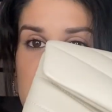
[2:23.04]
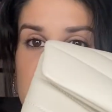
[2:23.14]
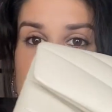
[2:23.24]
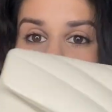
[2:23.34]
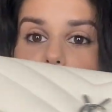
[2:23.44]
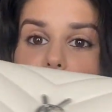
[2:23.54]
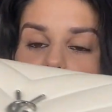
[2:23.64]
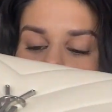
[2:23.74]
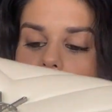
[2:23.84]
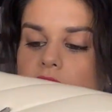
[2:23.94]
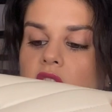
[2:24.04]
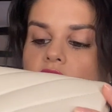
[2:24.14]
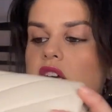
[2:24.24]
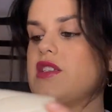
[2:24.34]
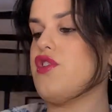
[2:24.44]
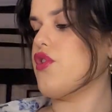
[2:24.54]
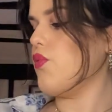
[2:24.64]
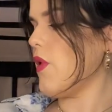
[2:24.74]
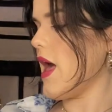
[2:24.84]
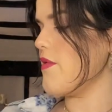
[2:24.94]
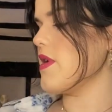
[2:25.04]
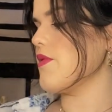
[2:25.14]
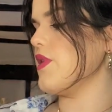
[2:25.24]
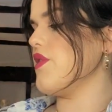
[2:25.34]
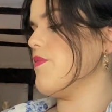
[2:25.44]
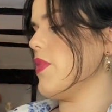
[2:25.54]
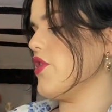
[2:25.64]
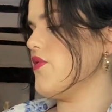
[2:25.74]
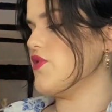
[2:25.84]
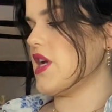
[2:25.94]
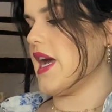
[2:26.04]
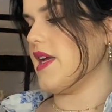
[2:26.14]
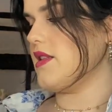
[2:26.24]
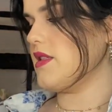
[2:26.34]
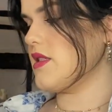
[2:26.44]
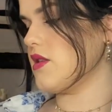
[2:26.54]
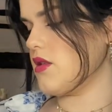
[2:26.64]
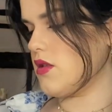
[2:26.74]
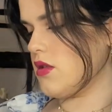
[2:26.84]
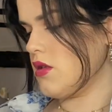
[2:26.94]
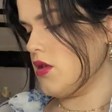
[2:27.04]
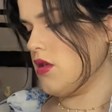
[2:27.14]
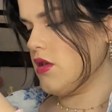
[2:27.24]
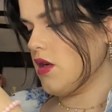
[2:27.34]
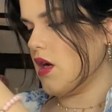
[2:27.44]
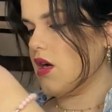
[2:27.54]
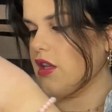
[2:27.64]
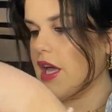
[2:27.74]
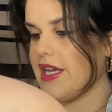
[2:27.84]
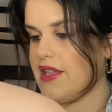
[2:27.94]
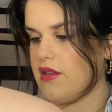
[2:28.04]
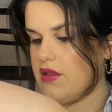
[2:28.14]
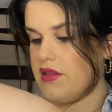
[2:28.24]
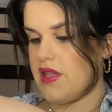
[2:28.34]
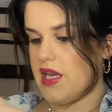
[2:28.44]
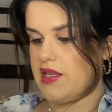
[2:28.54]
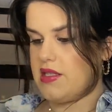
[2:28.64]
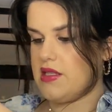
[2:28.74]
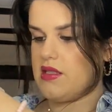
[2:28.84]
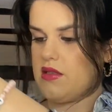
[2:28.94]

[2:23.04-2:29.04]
It's just a beautiful bag. So you can wear it with both chains, like this.